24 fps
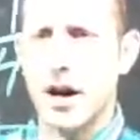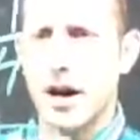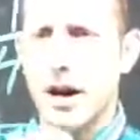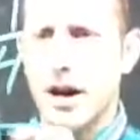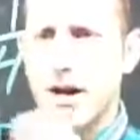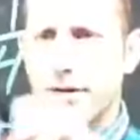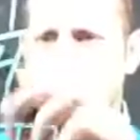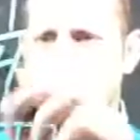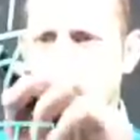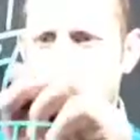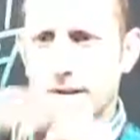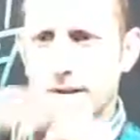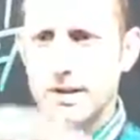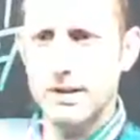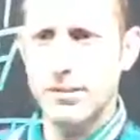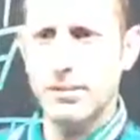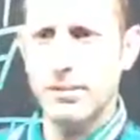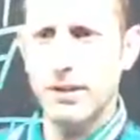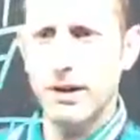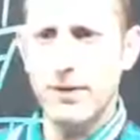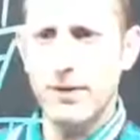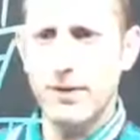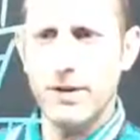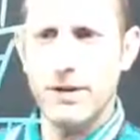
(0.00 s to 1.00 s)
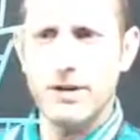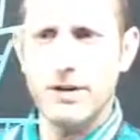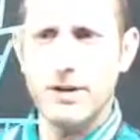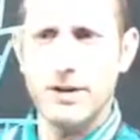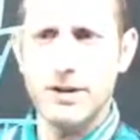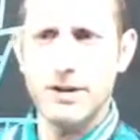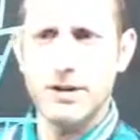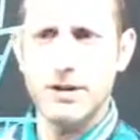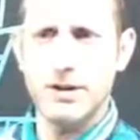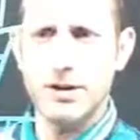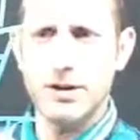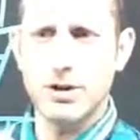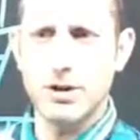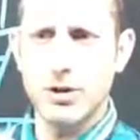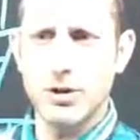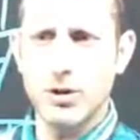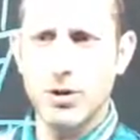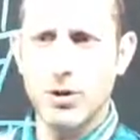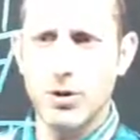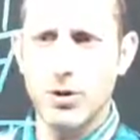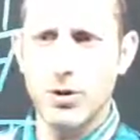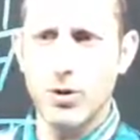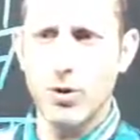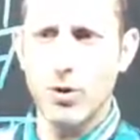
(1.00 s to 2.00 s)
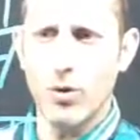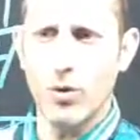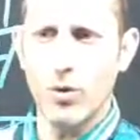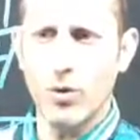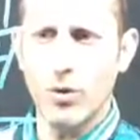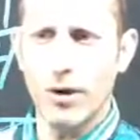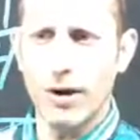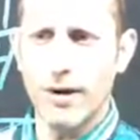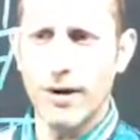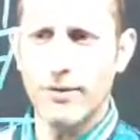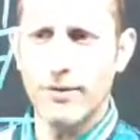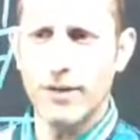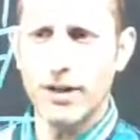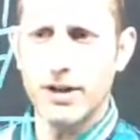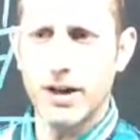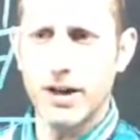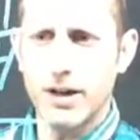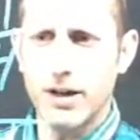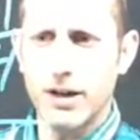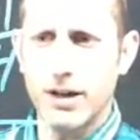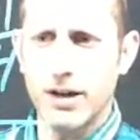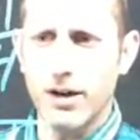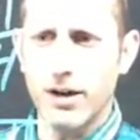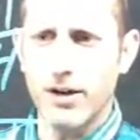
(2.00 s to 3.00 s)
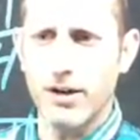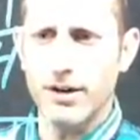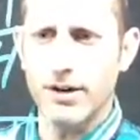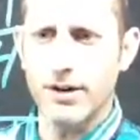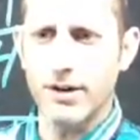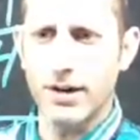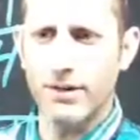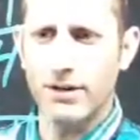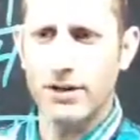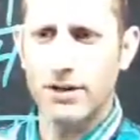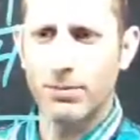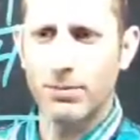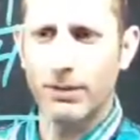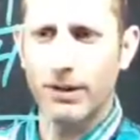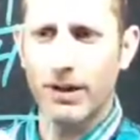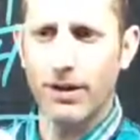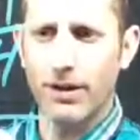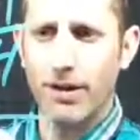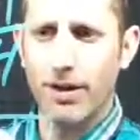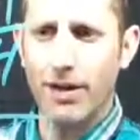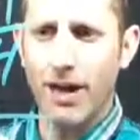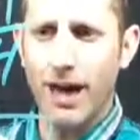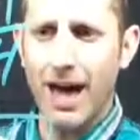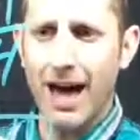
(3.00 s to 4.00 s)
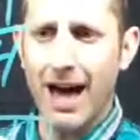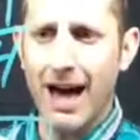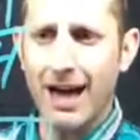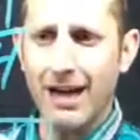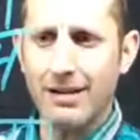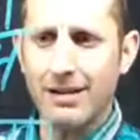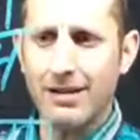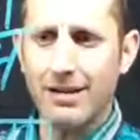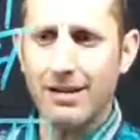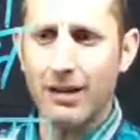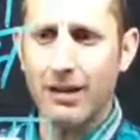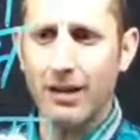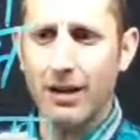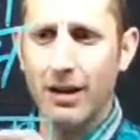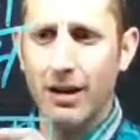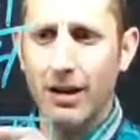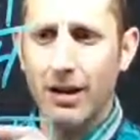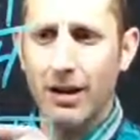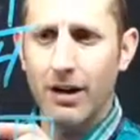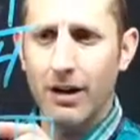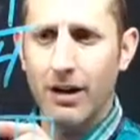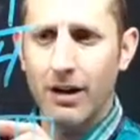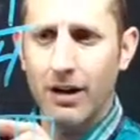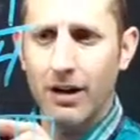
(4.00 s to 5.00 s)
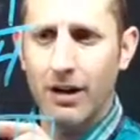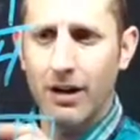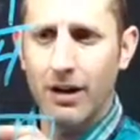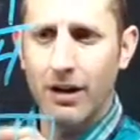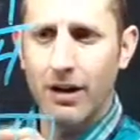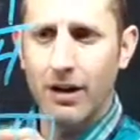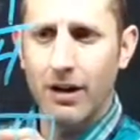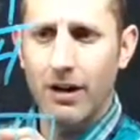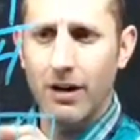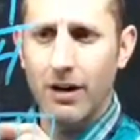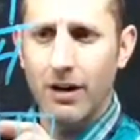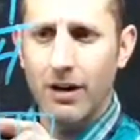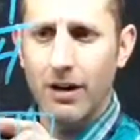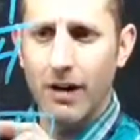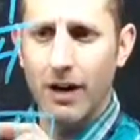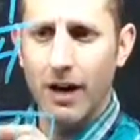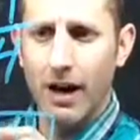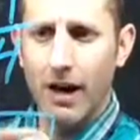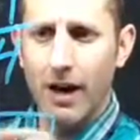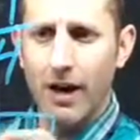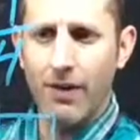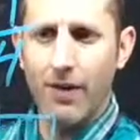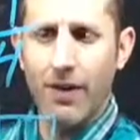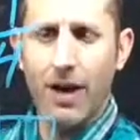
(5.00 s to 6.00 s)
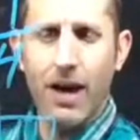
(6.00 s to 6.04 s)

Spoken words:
If I split this into 2, what I've done here is I've split that and